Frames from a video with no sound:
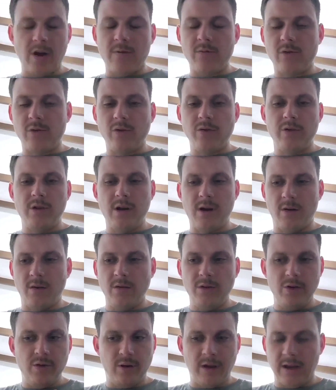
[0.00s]
in general,
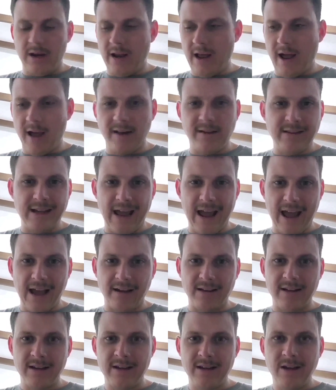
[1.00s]
no, you cannot
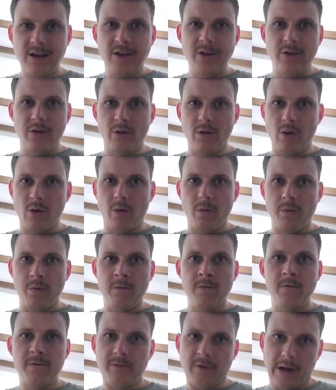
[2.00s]
attack your
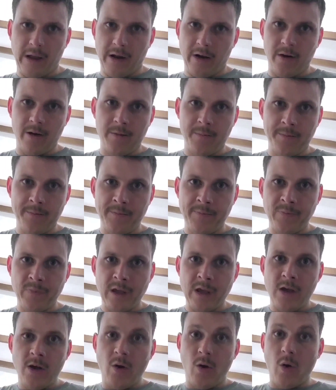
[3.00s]
own fighter
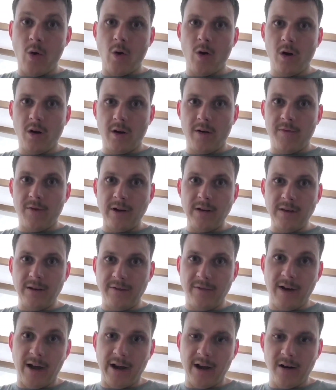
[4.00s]
or a
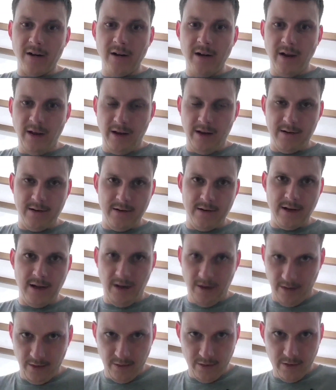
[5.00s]
friendly fighter
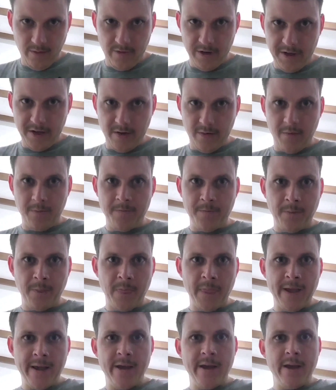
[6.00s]
in 2v2.
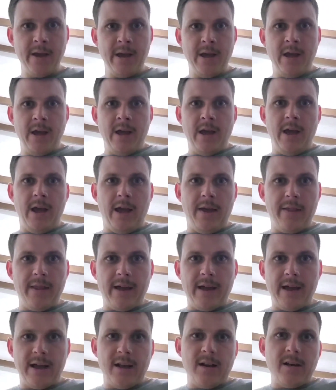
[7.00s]

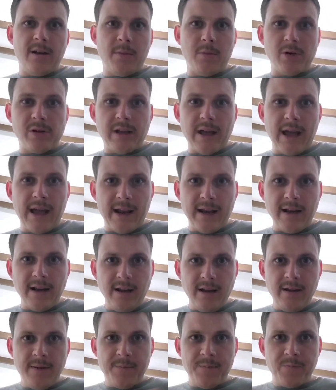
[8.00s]
And then number
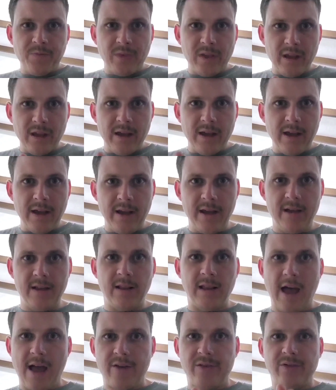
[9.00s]
10,
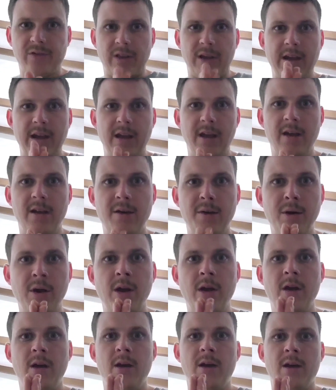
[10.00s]
lastly,
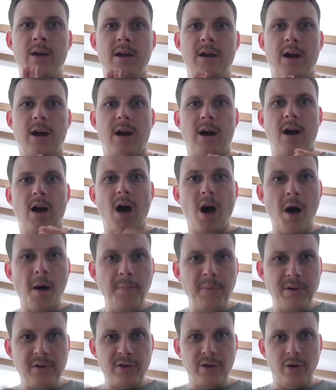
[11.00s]

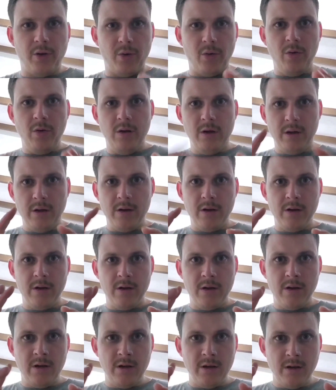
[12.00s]
up to
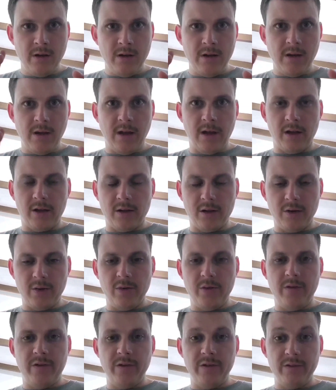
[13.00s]

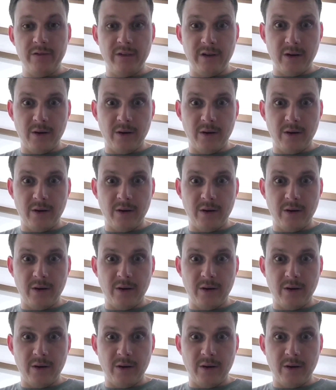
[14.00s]
includes